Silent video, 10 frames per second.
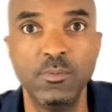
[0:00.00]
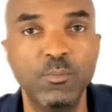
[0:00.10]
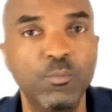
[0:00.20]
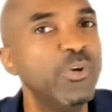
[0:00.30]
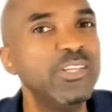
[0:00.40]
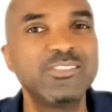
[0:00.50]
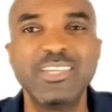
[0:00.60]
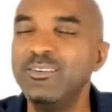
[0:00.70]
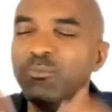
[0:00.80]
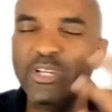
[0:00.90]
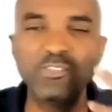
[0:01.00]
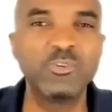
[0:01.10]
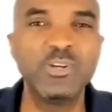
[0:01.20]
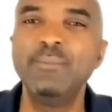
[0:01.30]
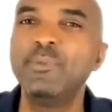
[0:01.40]
When we sit and we
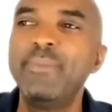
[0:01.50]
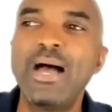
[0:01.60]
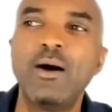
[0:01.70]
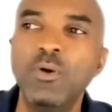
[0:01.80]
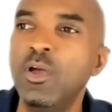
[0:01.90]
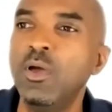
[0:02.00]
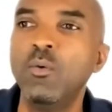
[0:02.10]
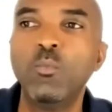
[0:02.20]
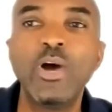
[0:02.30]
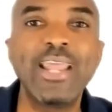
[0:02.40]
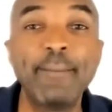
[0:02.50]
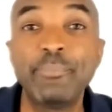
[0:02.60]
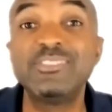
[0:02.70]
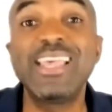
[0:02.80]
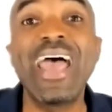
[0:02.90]
dream about what
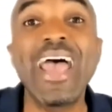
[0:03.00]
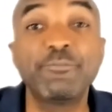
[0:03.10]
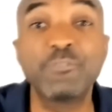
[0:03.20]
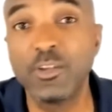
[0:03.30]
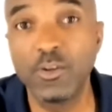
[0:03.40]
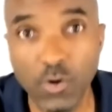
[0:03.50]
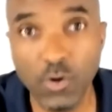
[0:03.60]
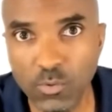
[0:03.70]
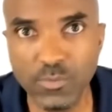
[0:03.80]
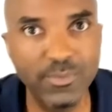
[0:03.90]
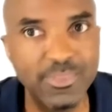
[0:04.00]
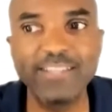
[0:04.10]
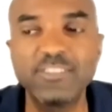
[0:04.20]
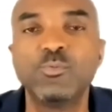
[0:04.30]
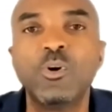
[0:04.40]
happens after the goal,
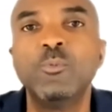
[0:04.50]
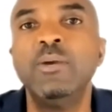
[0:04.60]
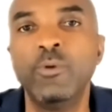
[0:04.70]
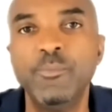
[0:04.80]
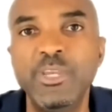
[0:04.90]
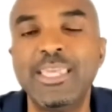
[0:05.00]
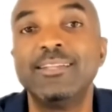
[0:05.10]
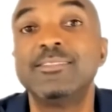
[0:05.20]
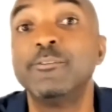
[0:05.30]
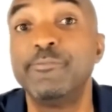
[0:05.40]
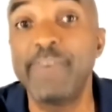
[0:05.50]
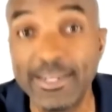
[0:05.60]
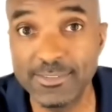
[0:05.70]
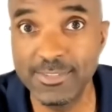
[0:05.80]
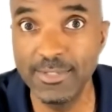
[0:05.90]
that's what when we get into
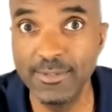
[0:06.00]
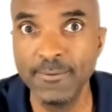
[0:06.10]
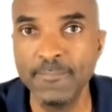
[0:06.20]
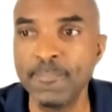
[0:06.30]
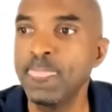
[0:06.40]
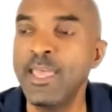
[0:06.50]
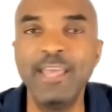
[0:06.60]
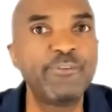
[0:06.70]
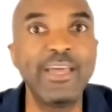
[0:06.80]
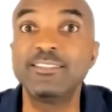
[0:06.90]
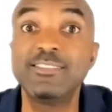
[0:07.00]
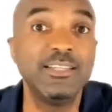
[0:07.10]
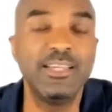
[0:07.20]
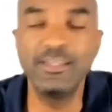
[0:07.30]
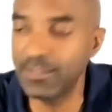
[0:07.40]
fantasy. And fantasy,
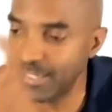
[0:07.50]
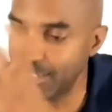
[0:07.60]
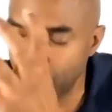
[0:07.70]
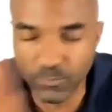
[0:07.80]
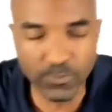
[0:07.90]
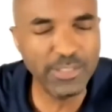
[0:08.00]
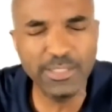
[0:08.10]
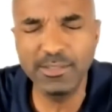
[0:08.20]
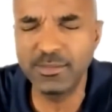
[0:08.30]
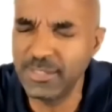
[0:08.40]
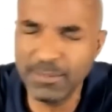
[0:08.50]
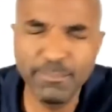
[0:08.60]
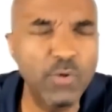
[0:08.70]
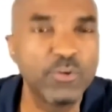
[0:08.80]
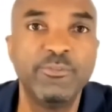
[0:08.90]
it can really
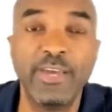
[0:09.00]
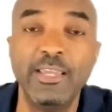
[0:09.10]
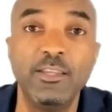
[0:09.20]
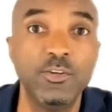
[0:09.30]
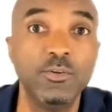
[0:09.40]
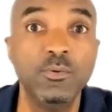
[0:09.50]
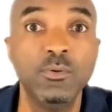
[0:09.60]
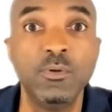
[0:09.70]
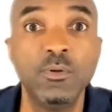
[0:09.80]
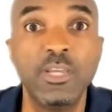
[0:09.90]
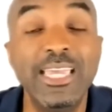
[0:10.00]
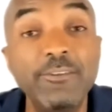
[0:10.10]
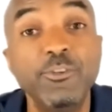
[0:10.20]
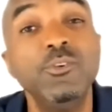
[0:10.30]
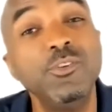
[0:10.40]
demotivate you
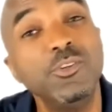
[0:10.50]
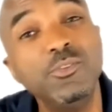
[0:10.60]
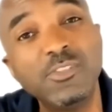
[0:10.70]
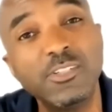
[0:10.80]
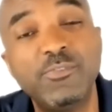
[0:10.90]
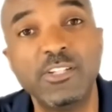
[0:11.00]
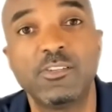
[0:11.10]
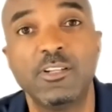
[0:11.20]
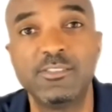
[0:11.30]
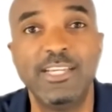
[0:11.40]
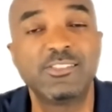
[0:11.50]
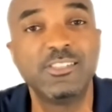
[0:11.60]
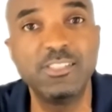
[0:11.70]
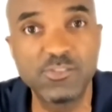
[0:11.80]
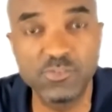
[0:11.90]
if you use this
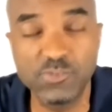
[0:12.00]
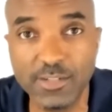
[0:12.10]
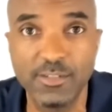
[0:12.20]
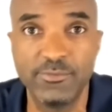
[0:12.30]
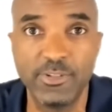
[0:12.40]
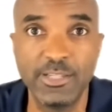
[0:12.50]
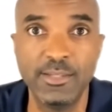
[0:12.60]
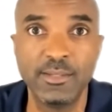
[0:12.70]
visualization destructively.